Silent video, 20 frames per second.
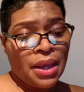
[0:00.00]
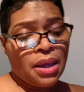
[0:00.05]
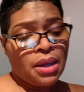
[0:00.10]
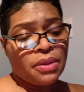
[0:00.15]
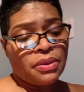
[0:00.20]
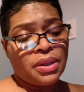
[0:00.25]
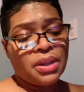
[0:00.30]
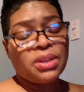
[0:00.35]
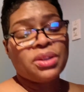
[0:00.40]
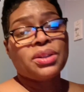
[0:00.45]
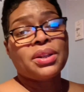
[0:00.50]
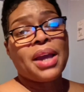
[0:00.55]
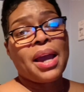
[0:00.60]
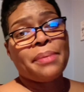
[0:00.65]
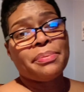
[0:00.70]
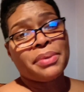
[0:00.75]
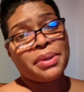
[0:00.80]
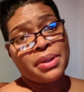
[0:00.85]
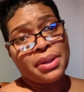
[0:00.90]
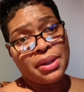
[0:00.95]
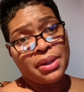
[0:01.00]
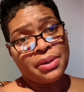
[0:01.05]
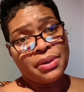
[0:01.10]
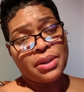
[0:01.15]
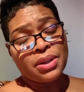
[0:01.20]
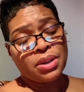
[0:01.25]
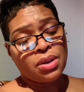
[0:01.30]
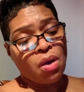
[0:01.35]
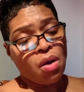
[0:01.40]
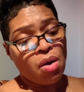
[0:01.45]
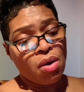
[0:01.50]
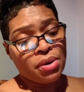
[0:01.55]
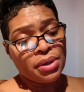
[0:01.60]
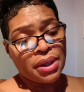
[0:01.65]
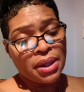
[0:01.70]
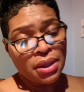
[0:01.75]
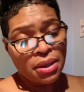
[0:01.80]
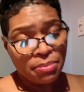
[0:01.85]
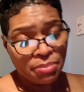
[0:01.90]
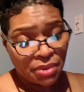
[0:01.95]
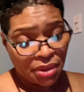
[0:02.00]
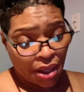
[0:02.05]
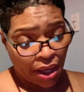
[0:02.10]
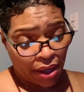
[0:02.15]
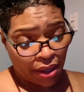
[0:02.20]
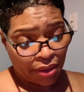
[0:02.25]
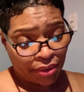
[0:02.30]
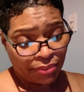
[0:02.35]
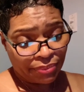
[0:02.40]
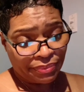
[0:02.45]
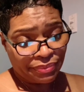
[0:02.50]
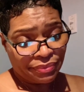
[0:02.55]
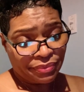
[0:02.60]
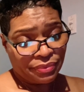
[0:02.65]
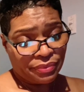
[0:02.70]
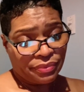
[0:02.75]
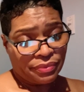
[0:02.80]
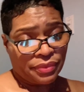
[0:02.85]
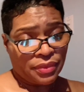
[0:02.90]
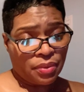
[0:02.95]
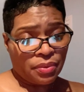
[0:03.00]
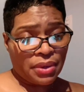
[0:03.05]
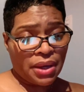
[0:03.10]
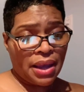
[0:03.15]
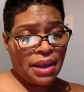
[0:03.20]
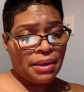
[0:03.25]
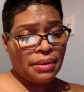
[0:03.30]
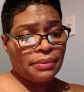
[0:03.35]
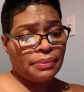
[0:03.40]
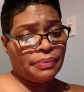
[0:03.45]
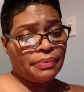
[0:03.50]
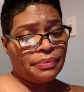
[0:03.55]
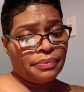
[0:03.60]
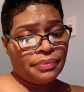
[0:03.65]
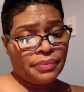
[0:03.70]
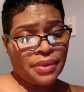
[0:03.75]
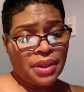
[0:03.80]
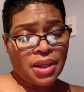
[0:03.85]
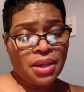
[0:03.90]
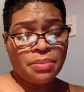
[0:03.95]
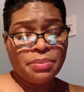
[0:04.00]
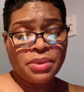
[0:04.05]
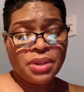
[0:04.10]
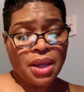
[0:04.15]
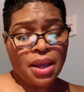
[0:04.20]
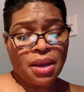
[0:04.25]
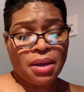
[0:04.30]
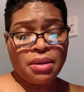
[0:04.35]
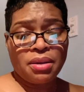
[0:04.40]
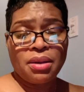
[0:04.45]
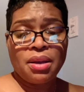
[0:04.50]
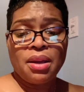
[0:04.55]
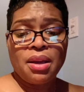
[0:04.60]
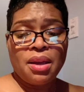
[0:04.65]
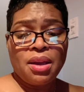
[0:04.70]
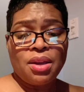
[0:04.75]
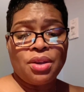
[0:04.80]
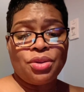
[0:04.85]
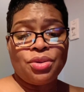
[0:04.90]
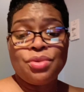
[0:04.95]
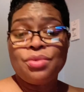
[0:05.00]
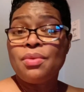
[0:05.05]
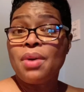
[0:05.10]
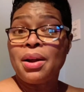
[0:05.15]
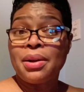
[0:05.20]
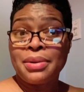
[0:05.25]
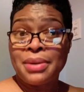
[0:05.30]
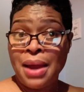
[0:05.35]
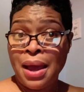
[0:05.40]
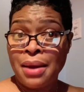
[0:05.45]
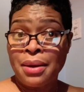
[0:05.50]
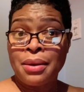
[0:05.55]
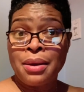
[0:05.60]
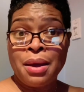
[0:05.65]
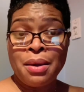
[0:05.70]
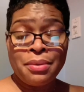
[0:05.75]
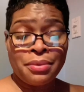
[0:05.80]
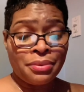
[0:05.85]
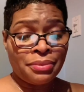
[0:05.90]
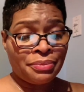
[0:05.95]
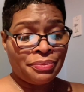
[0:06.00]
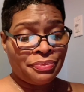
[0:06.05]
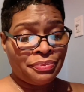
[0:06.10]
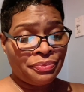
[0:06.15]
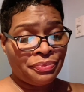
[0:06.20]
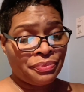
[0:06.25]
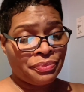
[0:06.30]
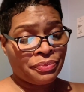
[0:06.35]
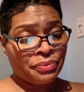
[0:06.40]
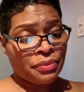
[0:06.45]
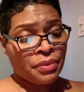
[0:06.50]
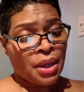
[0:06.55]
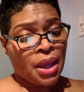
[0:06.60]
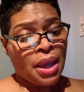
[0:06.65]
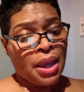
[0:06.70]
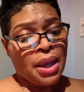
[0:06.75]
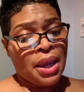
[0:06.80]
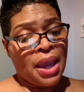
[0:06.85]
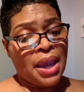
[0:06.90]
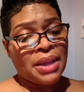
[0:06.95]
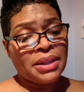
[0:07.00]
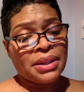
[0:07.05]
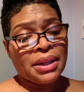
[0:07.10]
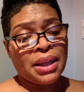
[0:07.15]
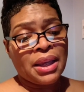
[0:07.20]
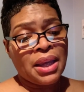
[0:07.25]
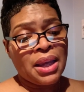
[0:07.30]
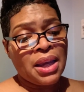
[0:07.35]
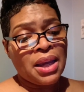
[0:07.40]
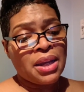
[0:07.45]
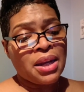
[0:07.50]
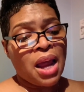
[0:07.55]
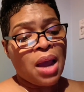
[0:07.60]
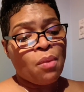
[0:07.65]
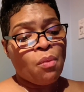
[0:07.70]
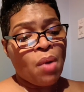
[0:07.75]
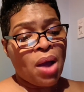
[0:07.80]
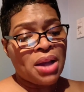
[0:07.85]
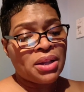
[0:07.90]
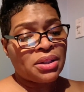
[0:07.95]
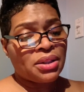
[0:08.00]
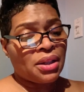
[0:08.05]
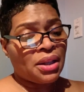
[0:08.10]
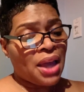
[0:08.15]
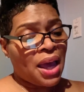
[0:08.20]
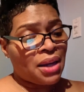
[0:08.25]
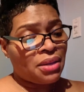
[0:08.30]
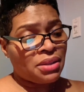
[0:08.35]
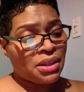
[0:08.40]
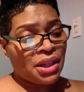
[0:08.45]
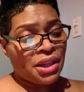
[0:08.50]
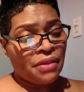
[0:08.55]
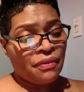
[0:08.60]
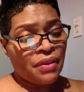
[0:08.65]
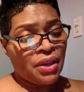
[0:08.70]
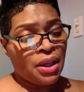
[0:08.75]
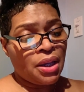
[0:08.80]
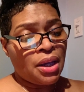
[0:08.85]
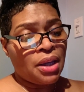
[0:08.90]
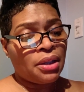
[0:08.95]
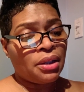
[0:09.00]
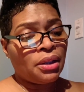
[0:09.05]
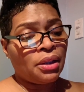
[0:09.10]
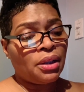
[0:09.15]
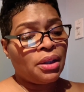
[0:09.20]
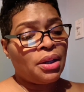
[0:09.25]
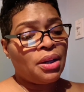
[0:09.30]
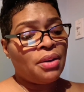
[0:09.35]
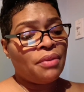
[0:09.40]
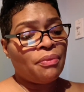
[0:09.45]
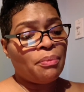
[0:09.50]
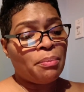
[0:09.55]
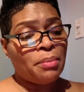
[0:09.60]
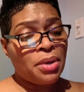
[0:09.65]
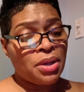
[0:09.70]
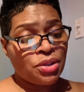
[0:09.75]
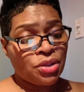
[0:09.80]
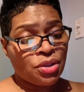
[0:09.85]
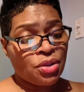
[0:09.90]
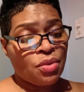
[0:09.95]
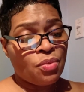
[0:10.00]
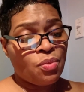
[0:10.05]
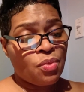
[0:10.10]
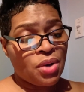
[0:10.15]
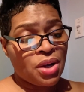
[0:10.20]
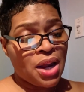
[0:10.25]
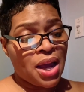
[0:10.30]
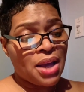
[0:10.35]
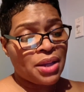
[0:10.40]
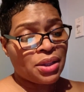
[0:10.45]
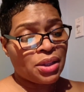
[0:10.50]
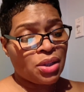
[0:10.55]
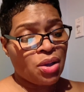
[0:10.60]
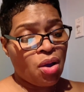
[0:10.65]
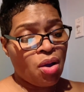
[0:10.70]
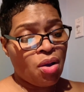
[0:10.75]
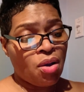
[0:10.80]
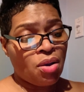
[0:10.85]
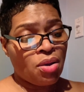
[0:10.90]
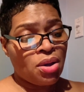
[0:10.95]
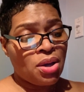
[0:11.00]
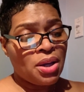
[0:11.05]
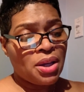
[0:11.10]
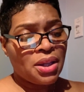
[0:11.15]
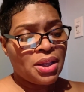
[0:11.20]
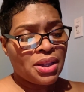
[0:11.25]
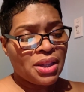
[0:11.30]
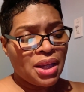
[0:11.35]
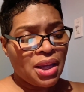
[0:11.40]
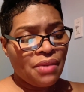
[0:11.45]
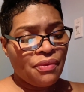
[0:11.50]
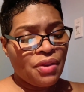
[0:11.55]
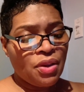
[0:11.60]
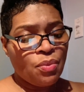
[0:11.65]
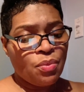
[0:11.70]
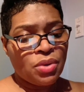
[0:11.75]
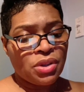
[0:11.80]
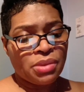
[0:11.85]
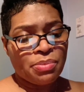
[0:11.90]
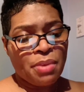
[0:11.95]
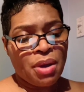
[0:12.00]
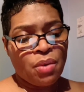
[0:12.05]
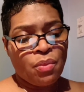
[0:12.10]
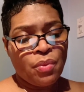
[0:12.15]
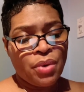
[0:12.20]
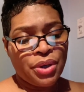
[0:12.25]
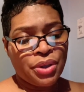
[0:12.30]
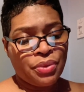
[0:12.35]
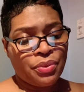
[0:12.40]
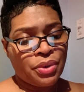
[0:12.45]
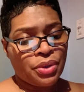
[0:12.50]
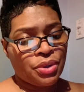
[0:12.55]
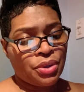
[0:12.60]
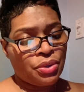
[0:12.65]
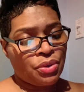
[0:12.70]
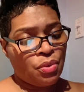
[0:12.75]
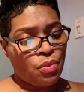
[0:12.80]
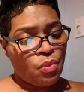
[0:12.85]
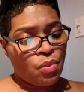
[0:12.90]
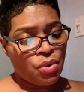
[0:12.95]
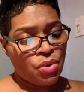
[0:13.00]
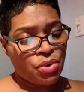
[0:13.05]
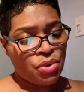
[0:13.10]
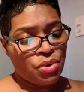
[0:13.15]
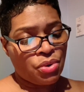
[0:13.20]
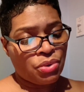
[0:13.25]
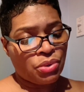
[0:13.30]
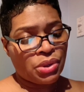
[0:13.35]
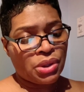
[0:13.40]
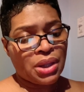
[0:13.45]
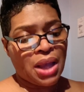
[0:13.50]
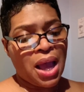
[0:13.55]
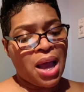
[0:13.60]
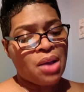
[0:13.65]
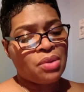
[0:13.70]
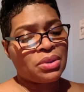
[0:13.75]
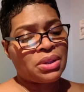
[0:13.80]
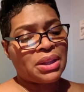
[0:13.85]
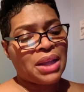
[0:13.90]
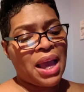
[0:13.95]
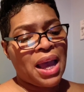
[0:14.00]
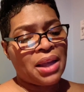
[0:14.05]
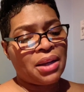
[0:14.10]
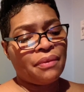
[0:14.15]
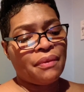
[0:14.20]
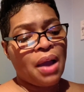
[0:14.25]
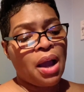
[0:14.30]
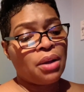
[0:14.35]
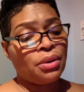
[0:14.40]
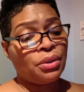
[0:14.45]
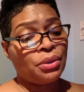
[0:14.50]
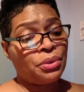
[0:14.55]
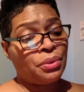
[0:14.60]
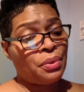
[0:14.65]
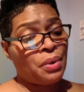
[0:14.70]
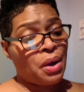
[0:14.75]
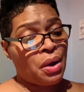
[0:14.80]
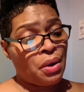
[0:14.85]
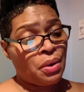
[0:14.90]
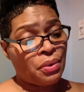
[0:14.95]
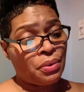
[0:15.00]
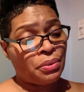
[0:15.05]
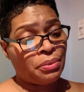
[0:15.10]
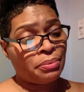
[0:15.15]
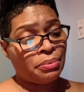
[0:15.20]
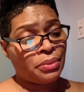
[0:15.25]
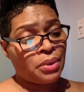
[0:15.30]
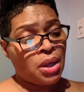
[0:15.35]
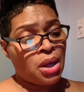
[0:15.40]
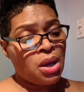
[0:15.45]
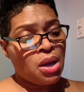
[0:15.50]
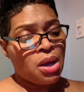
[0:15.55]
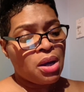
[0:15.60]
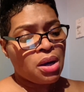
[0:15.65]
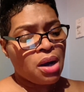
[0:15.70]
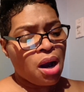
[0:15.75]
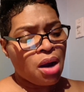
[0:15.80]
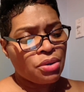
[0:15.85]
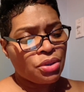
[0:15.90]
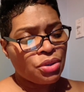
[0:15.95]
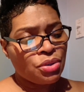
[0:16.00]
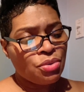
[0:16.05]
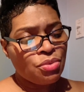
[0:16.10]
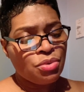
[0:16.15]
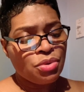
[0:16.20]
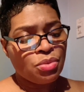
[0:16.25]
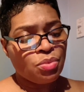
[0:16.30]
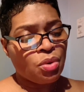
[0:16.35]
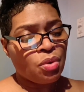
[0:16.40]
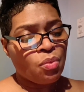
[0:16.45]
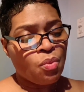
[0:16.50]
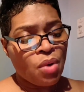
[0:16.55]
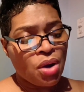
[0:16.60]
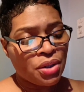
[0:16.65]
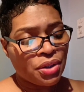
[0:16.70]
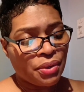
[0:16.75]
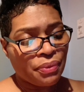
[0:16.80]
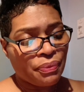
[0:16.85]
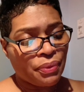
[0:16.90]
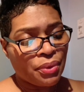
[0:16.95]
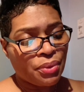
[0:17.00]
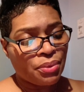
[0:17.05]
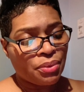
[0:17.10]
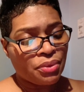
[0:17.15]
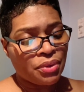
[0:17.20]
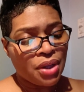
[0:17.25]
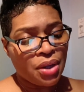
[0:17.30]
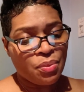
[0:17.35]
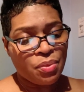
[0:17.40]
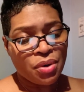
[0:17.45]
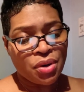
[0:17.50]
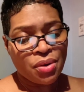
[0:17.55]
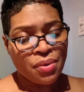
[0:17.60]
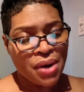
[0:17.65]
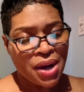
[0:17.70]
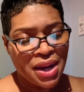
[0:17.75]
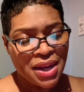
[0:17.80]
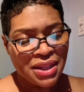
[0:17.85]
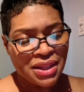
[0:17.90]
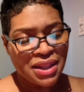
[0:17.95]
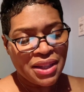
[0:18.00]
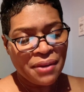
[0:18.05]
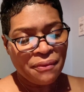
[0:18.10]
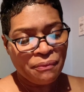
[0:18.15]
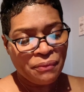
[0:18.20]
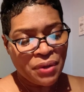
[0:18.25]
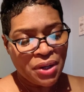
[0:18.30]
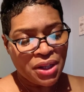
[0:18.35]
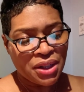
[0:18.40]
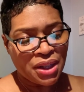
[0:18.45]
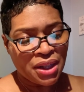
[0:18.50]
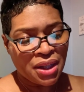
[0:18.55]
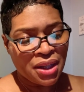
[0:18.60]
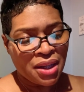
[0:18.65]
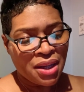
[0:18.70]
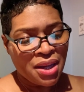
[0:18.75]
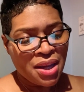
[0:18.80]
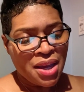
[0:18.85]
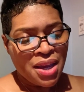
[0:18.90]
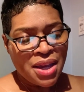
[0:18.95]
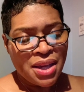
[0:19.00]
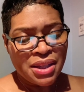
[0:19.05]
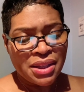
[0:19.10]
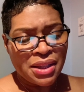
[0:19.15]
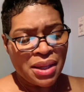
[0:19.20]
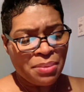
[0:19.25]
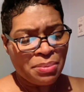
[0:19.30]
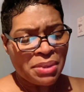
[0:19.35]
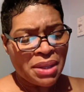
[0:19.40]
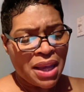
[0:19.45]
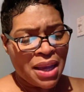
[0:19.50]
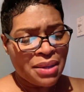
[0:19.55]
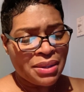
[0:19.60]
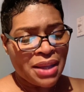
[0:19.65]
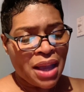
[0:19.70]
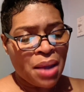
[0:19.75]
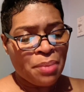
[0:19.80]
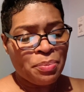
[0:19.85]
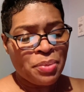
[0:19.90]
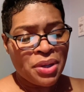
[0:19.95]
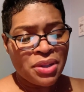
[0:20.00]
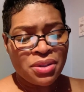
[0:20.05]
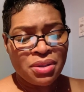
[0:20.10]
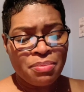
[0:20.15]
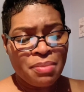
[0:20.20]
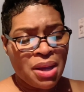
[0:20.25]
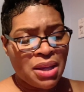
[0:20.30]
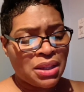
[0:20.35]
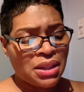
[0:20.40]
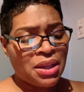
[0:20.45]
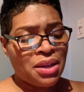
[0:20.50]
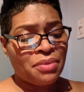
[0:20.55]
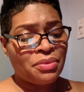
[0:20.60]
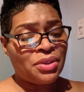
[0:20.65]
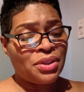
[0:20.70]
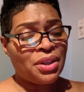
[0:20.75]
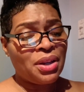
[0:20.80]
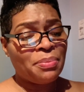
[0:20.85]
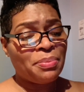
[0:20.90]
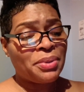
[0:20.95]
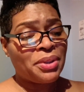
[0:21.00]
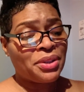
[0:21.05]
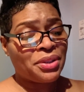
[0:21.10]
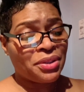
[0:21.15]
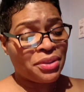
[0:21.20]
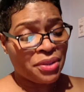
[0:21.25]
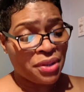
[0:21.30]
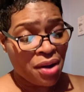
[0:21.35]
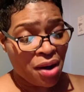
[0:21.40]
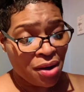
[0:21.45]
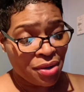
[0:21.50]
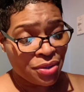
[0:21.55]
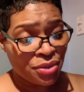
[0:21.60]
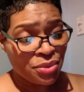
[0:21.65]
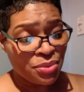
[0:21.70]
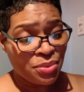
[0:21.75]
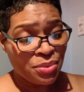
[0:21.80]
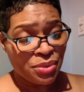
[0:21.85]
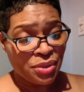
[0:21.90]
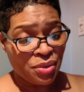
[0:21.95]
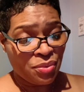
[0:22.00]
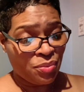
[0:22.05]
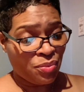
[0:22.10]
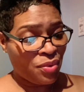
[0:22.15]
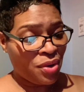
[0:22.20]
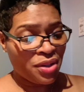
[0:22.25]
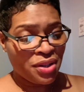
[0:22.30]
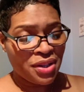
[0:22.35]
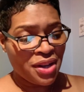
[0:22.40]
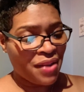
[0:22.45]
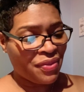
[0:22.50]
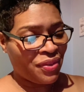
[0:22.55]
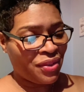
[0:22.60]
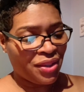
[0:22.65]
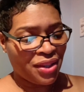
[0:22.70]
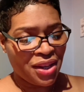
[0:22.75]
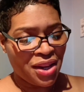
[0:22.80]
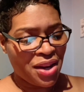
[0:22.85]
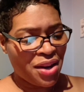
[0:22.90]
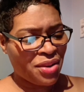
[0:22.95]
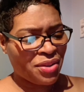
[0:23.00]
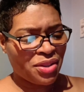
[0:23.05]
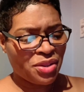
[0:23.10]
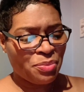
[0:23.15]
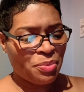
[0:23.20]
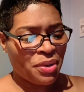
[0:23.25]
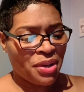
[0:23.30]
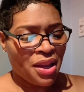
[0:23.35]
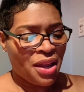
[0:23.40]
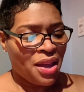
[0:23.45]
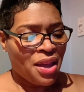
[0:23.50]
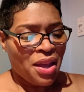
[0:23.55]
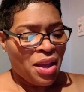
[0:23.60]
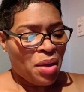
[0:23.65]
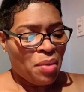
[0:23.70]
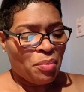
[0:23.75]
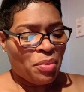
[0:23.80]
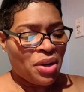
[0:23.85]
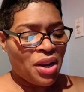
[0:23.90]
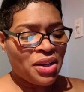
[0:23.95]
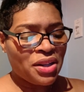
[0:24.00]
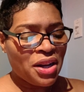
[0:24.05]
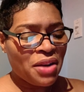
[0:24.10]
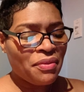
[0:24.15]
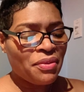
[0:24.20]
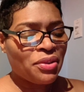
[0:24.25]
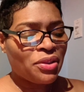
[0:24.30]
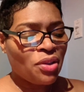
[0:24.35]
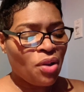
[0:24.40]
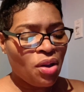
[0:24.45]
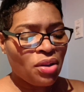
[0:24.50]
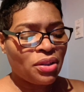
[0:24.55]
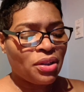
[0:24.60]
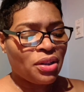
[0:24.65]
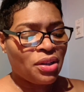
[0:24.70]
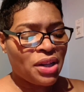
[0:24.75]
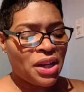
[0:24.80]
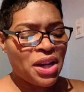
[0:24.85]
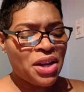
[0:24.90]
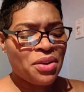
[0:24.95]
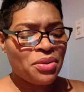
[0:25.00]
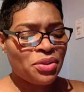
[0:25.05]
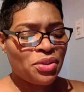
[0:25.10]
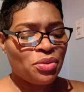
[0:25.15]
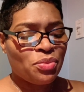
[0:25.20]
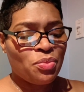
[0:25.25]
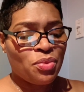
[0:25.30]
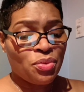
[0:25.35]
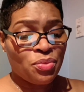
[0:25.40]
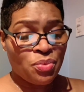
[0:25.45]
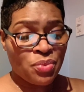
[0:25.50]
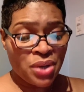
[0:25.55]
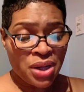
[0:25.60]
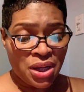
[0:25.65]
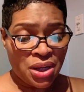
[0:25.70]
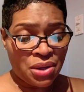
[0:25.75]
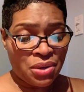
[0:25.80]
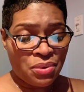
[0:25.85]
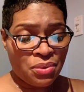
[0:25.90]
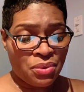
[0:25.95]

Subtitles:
This chapter here is called MJ. Okay, MJ, you are not alone. As a kid, I watched a lot of TV and loved much of what I saw. TV was my window into the worlds outside of our little home. Cartoons were wonderful. They were crazy and funny. Sometimes I pictured myself jumping into the cartoons and running after the characters, but I never thought the characters were real.